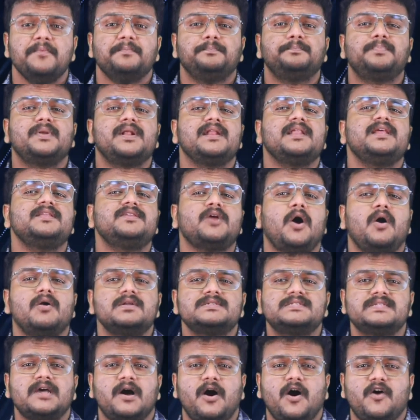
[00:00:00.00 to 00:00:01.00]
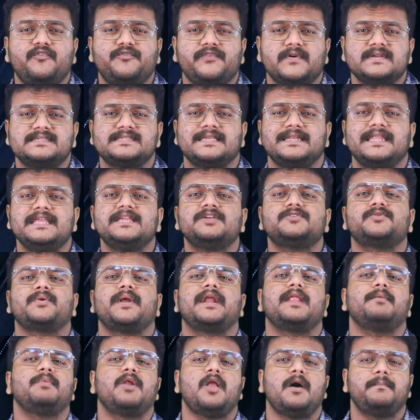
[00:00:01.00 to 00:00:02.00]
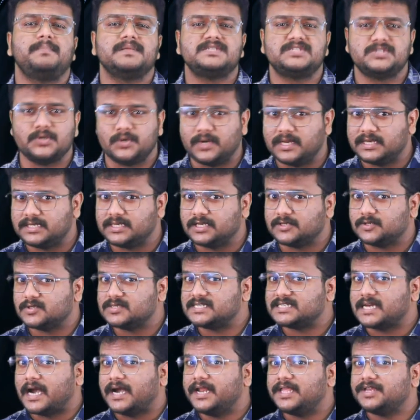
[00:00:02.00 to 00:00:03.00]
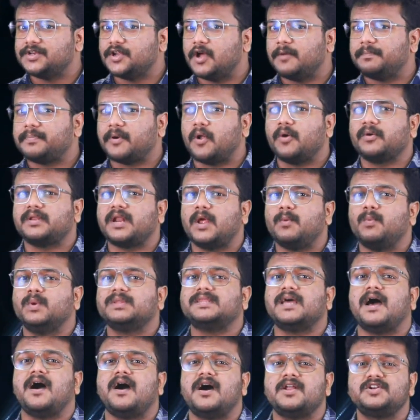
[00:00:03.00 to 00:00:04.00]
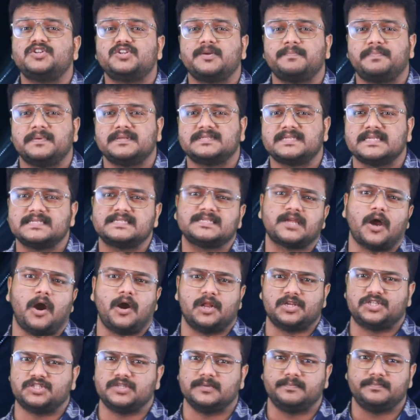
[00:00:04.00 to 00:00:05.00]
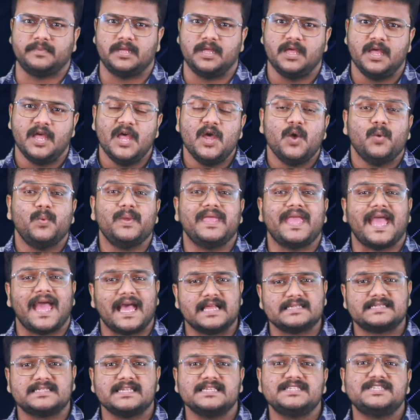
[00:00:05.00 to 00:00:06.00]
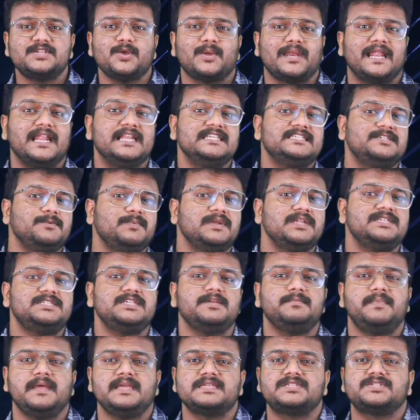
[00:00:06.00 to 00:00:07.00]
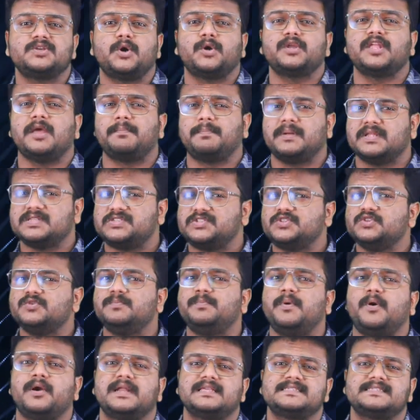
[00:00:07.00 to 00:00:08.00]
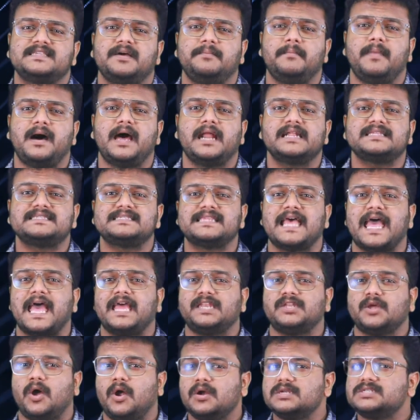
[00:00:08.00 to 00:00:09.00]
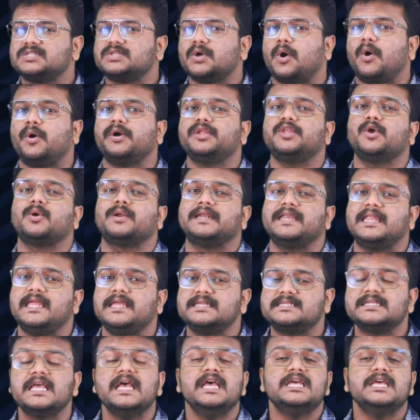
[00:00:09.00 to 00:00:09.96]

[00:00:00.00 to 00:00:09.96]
Brilliant also offers an incredible opportunity to study in our program with a 100% scholarship. We assess your eligibility based on your plus 2 board exam marks and also on your NEET